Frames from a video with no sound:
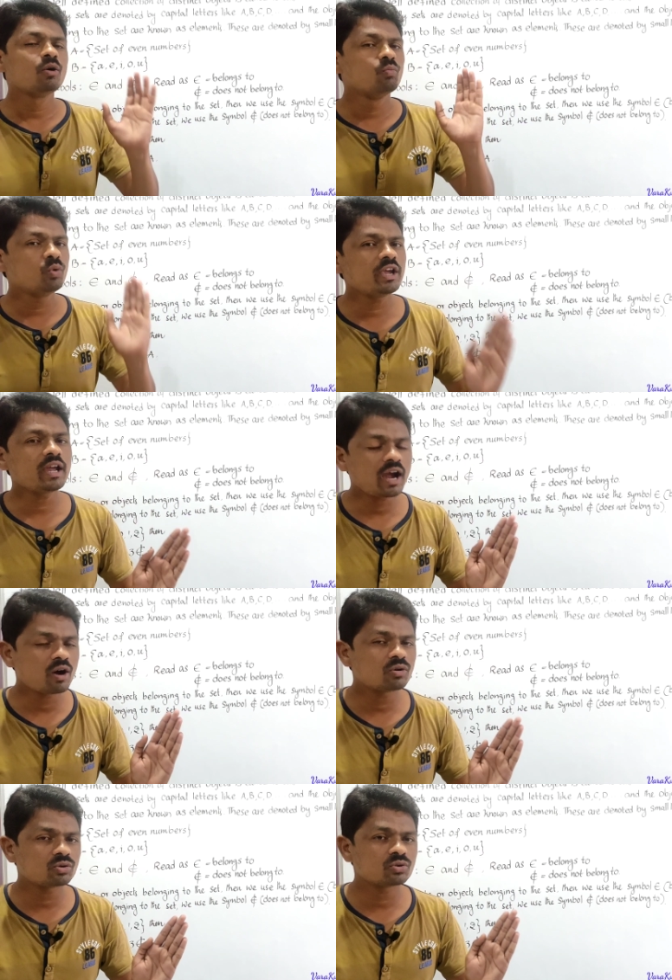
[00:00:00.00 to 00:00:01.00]
we
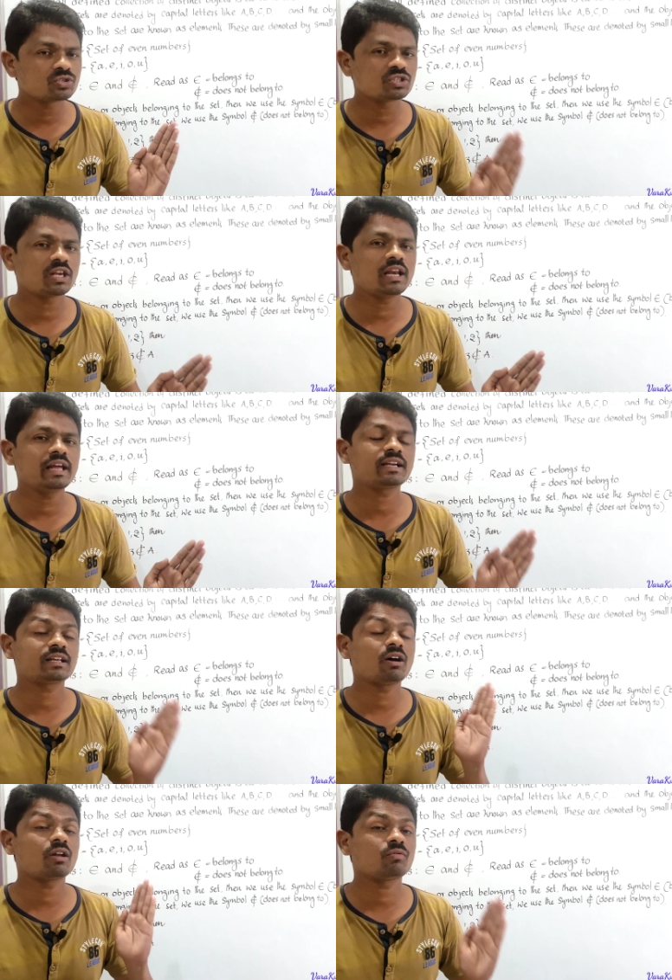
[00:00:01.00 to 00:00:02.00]
have to select
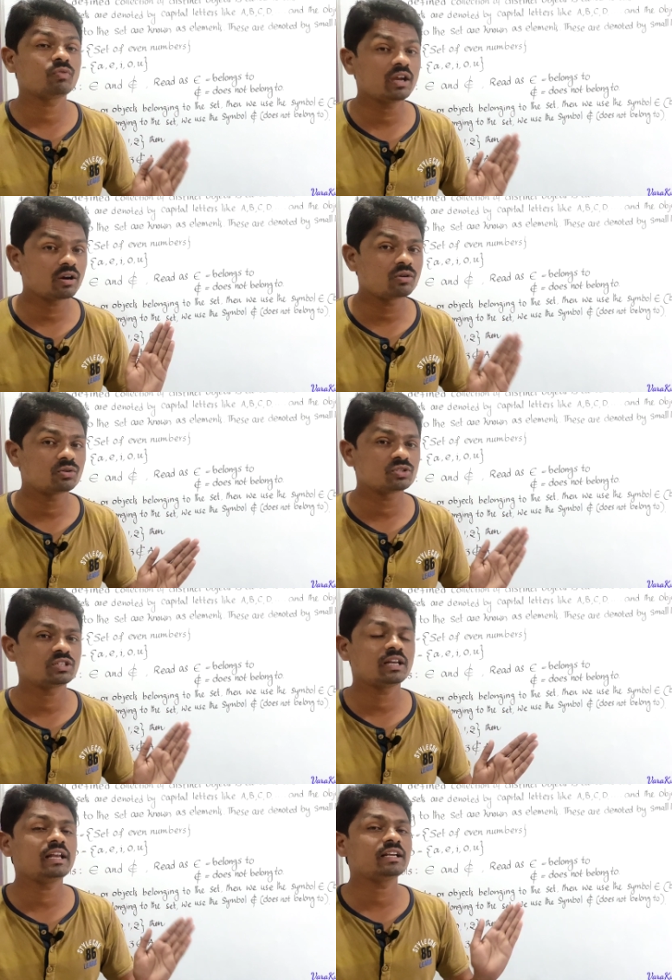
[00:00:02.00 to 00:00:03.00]
or we have to
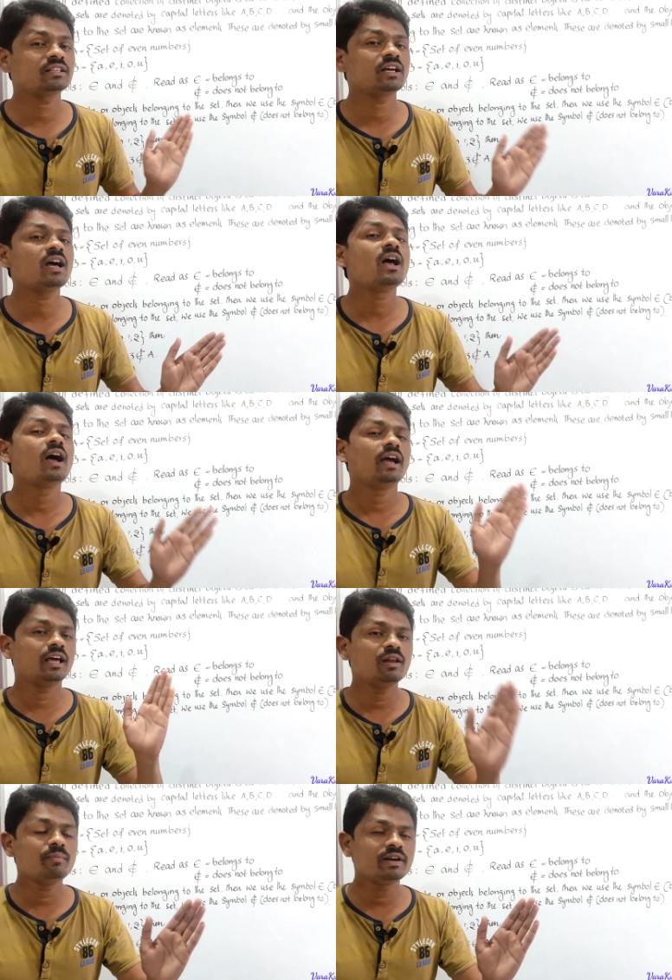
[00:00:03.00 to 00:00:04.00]
select the
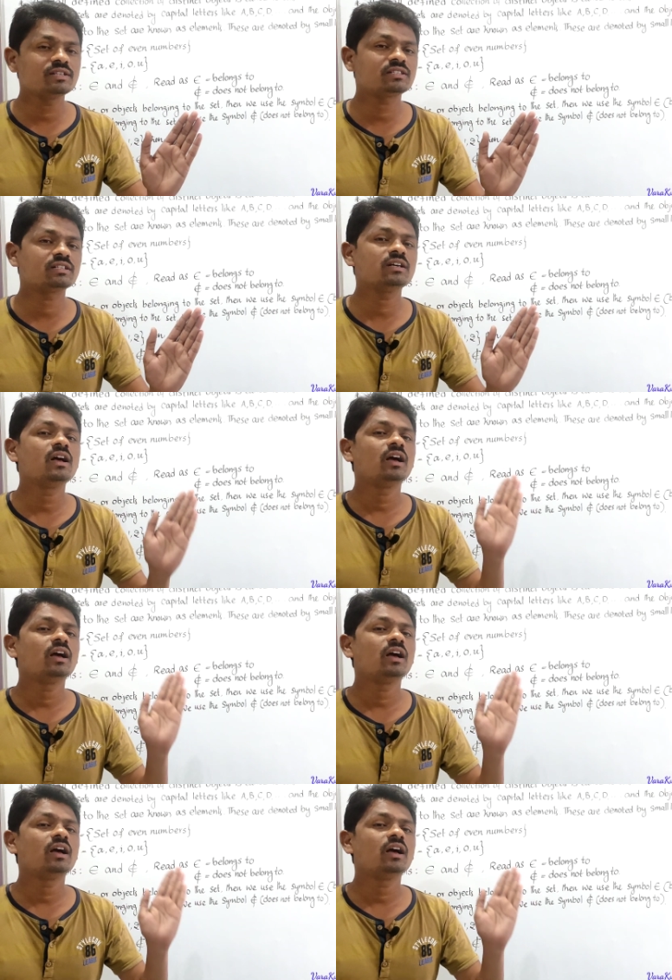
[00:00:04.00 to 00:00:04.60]
elements,